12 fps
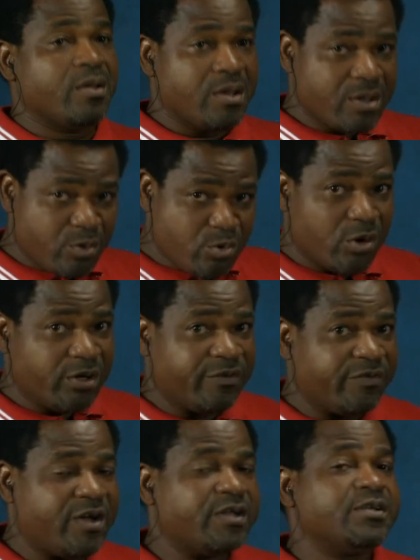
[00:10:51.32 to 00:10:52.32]

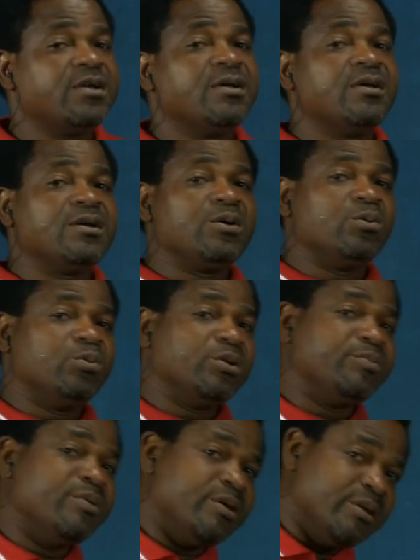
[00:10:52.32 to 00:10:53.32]
qualified will
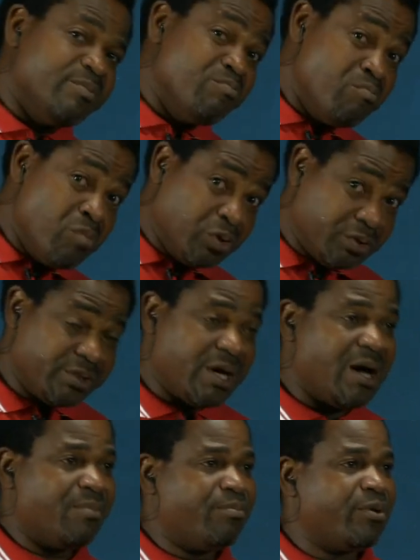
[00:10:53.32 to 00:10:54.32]
be the most
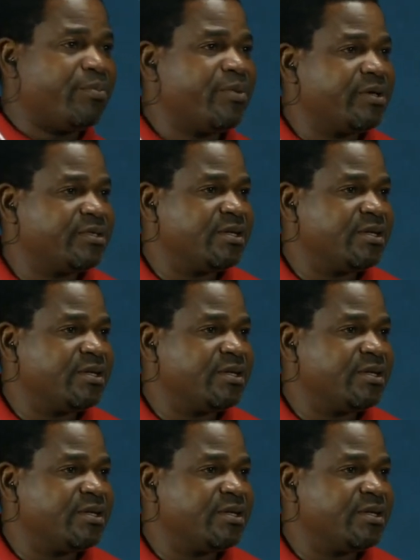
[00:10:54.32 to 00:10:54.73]
appropriate